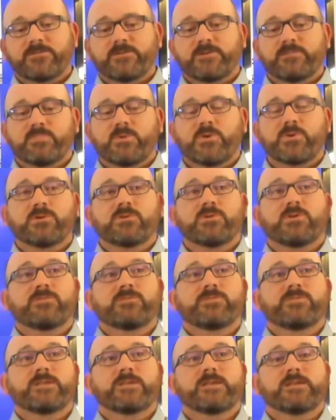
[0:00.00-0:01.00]
model
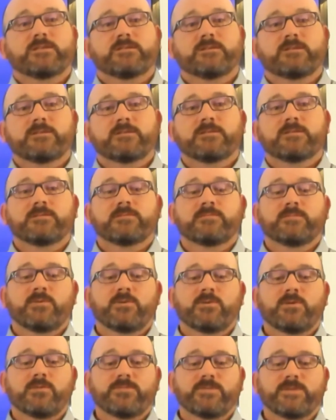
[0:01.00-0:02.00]

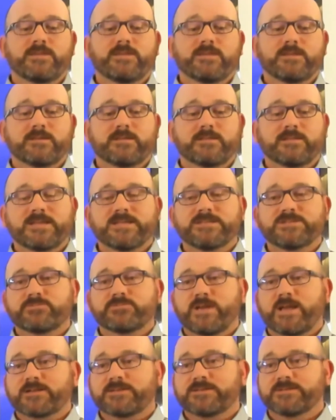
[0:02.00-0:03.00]
of the leach
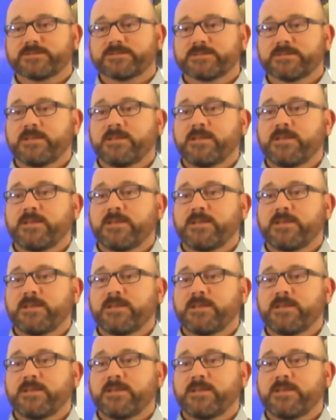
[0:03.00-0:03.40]
reactors,